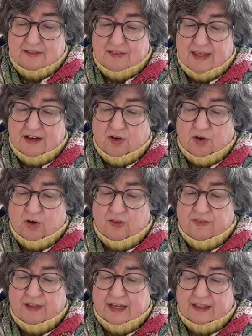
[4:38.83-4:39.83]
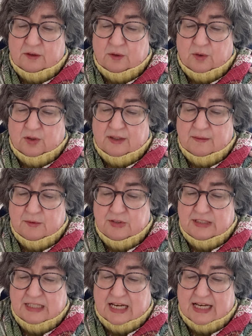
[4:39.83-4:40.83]
Then on that Lord
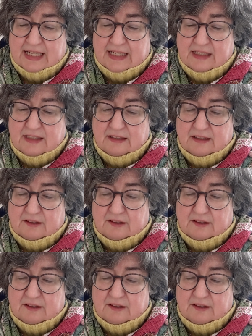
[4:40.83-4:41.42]
most kind,